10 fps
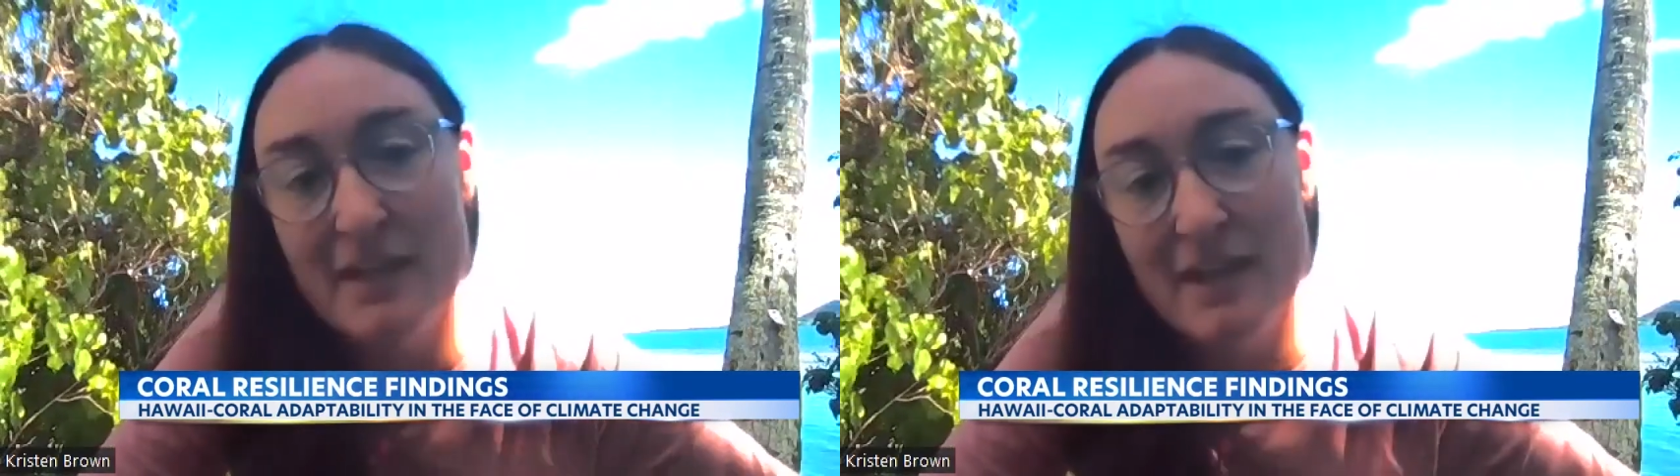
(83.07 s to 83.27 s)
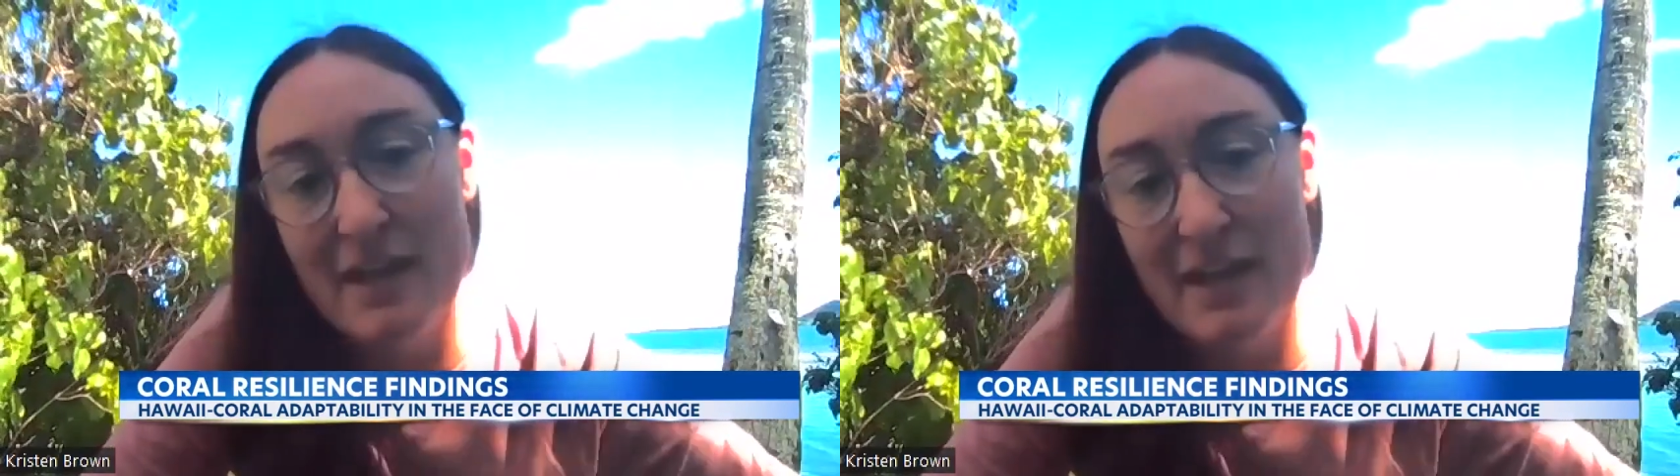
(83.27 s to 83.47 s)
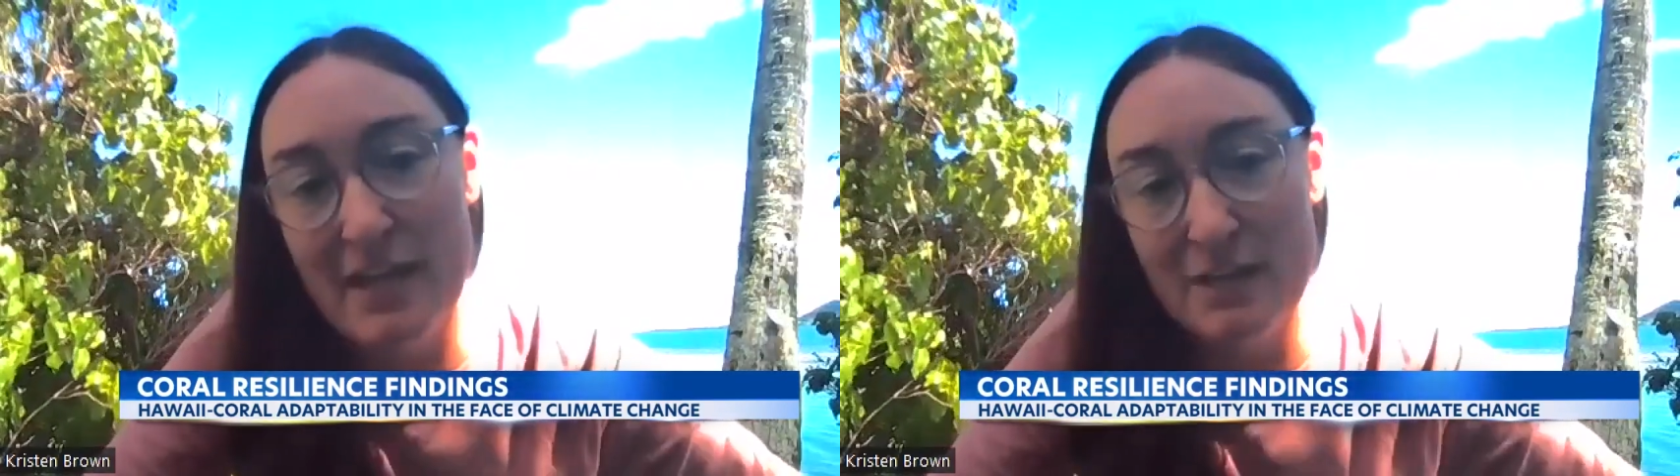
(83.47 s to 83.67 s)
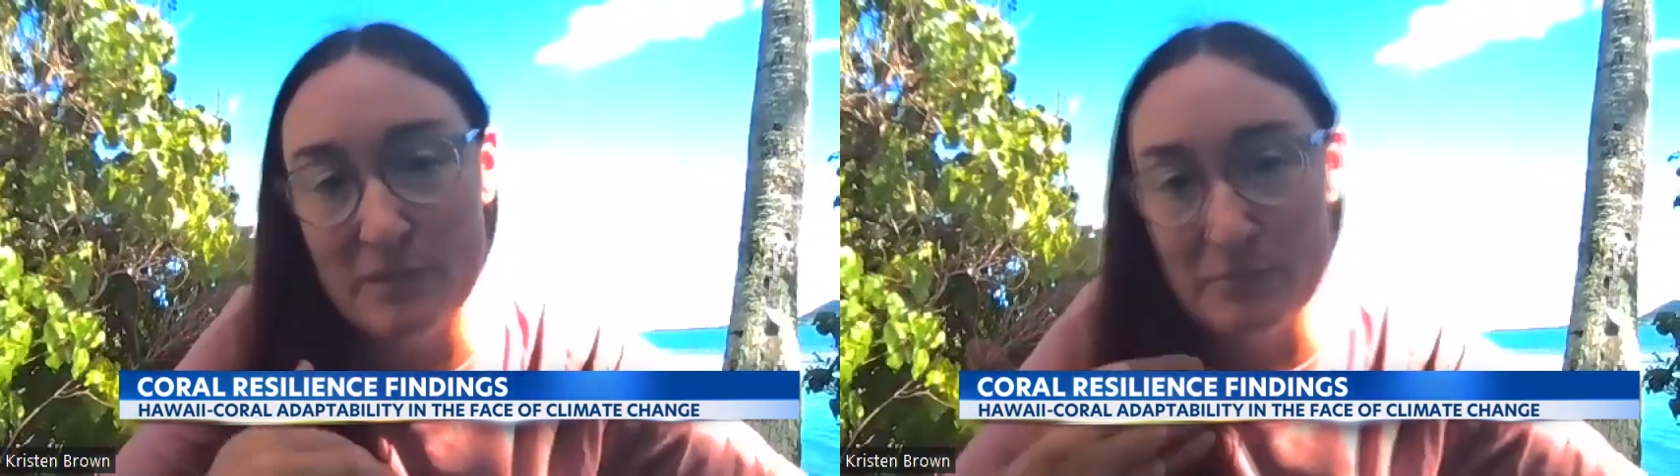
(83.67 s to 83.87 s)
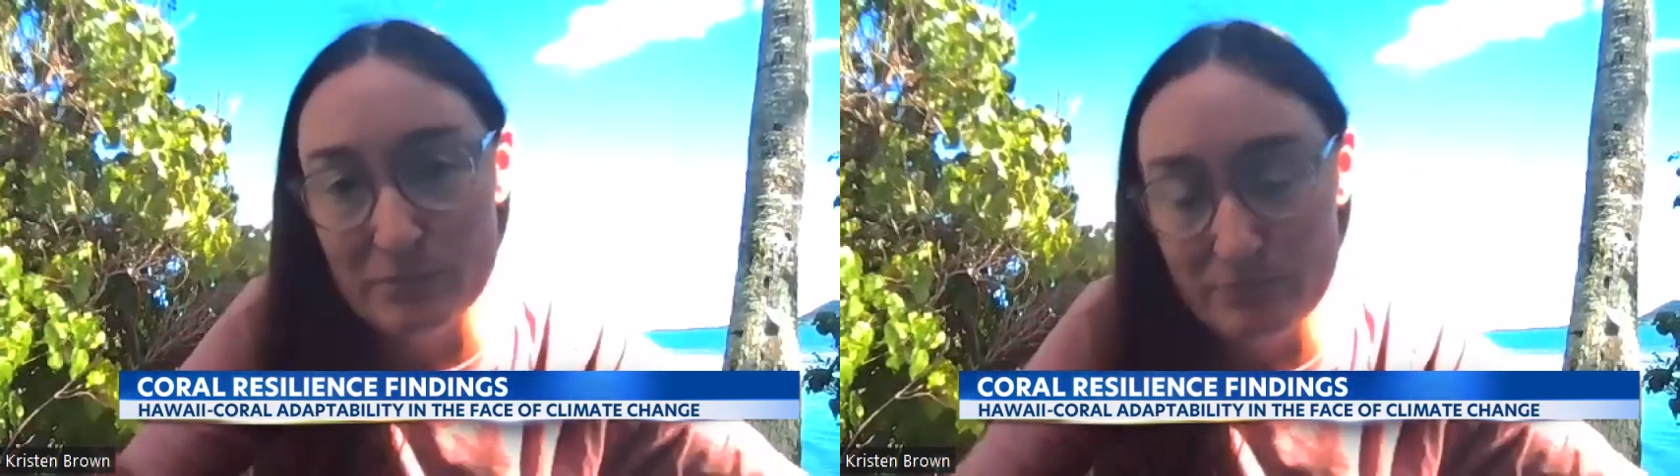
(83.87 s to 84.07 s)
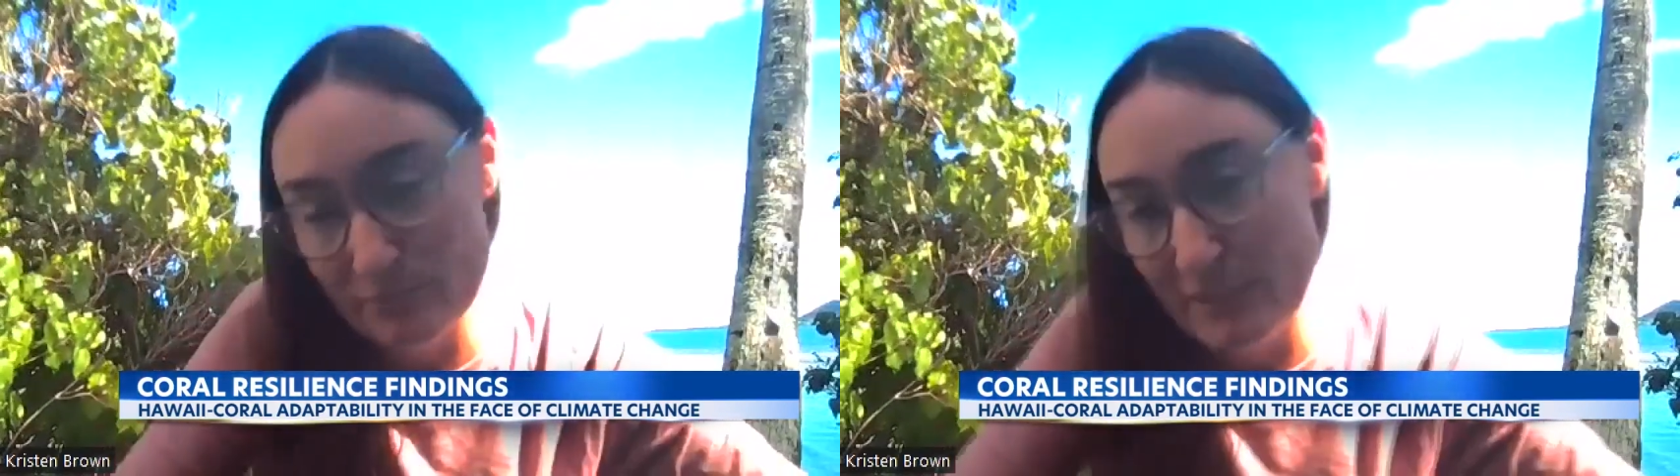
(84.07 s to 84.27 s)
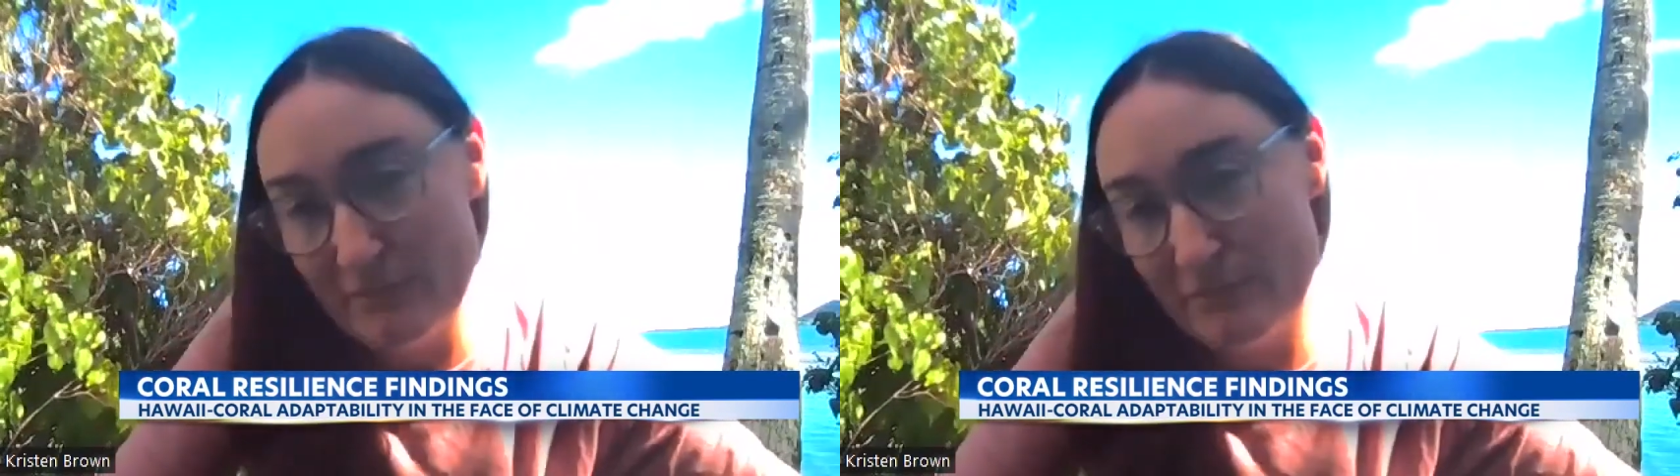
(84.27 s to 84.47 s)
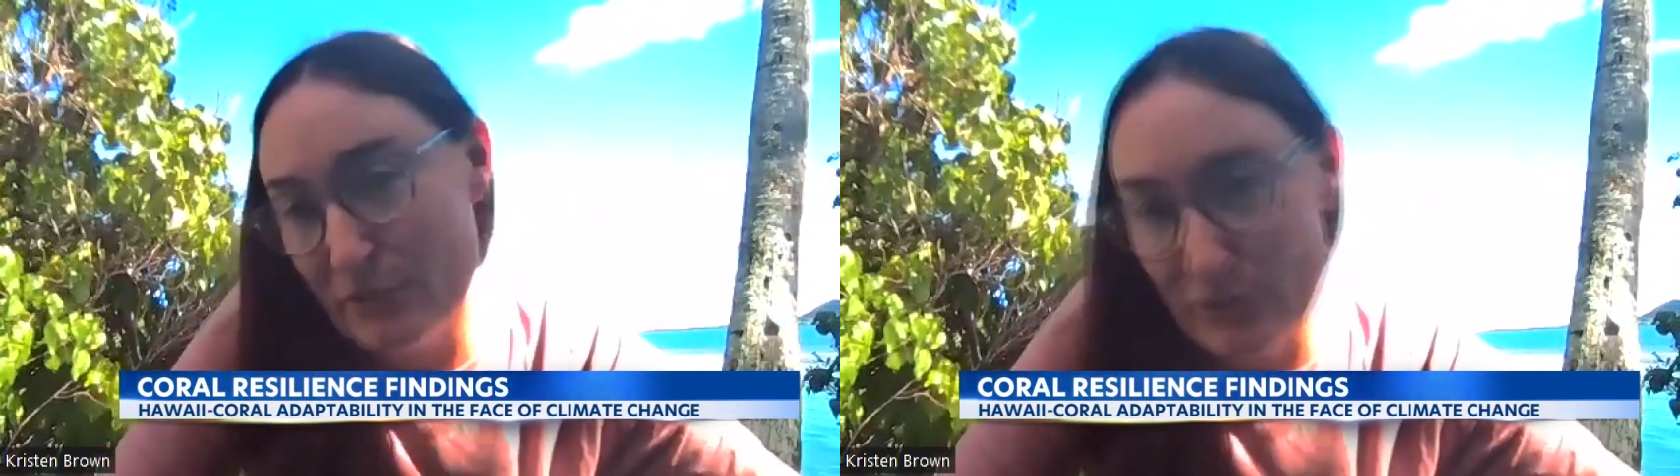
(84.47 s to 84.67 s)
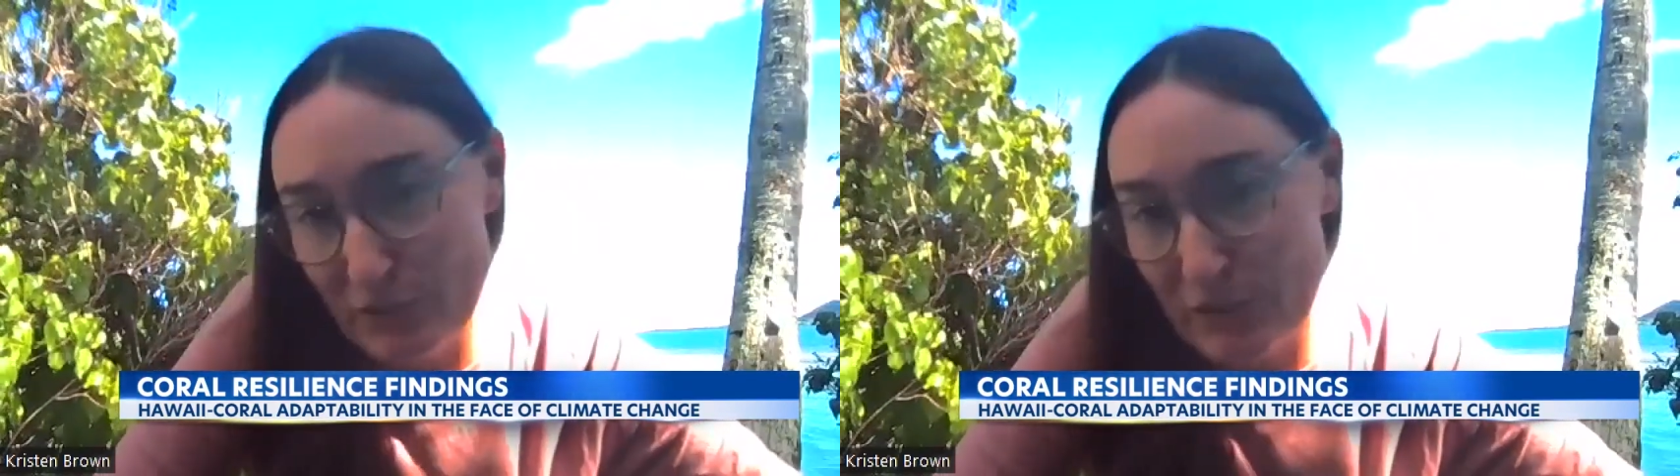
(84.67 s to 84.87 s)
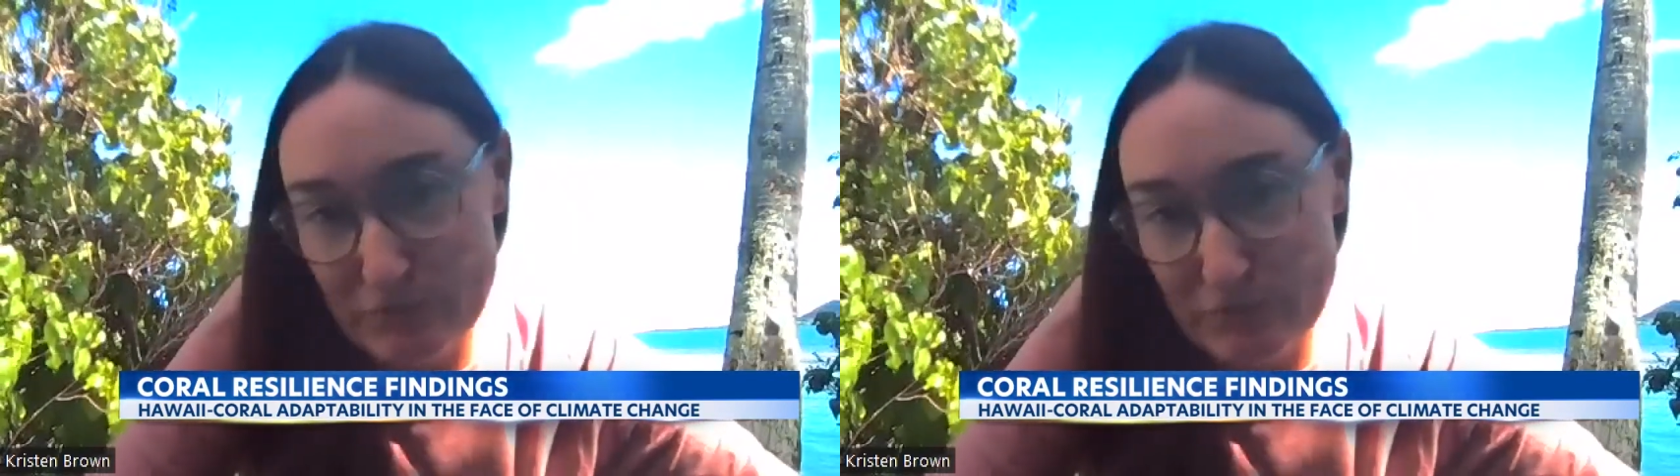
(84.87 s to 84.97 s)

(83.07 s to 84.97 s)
Uh, and we we further